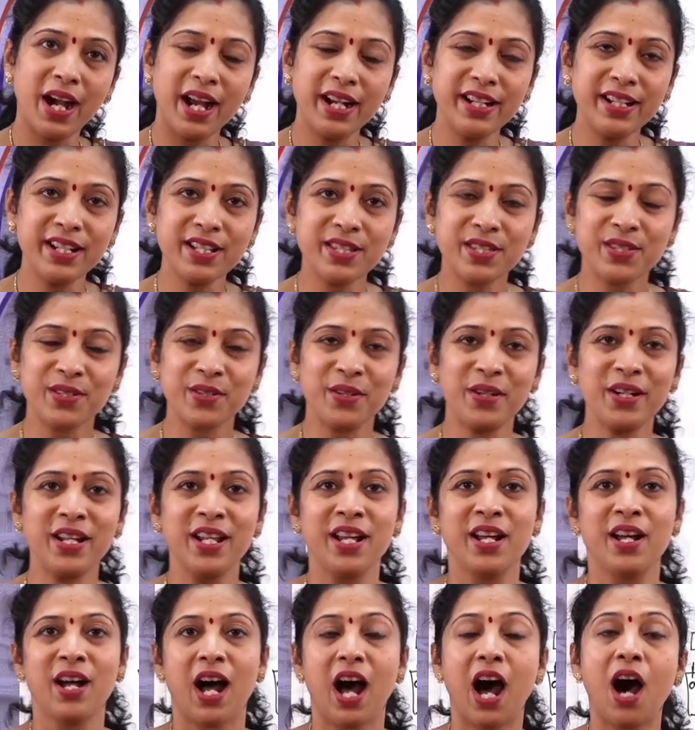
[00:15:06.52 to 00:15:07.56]
understood
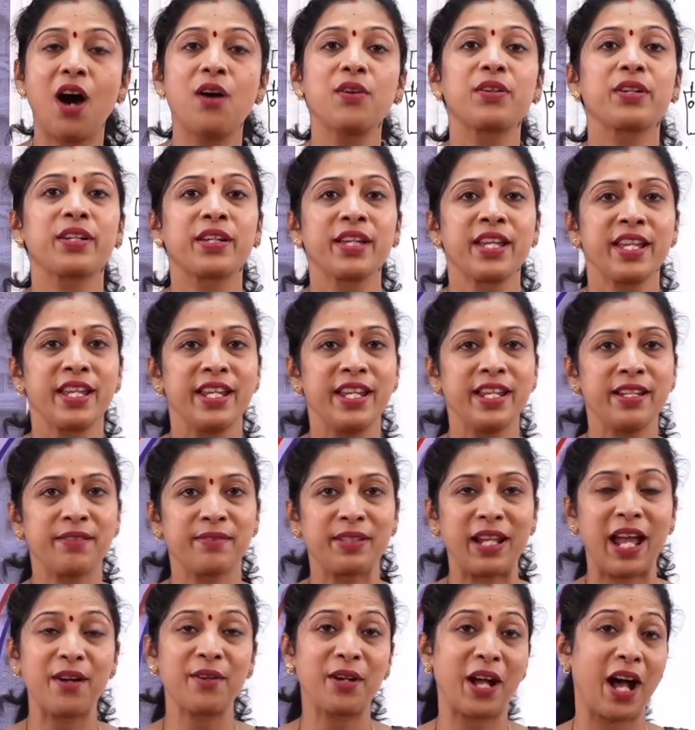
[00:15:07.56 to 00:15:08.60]
how
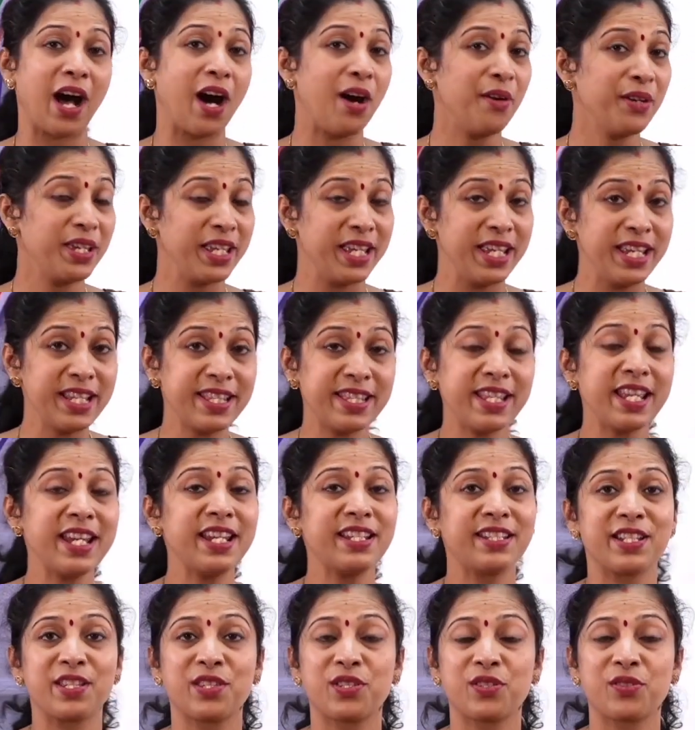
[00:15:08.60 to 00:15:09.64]
how easy
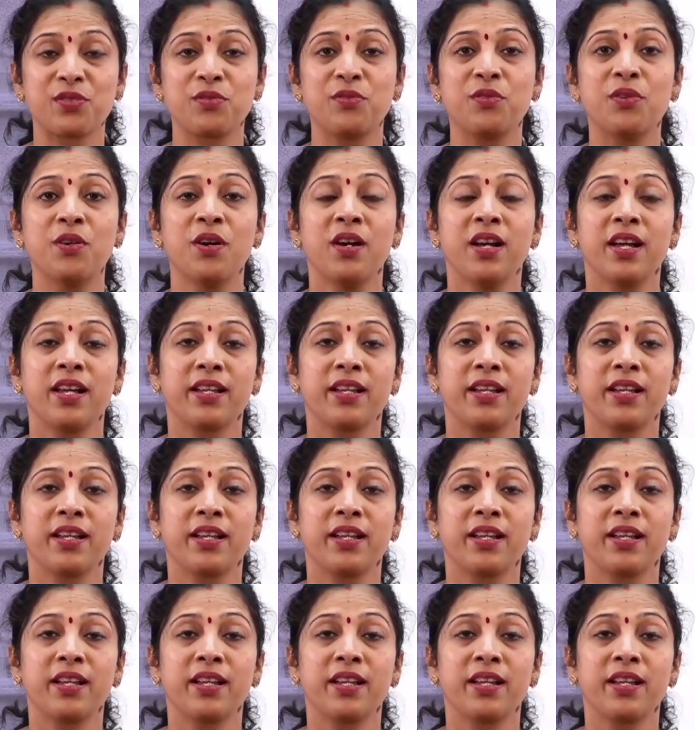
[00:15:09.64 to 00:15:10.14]
it is to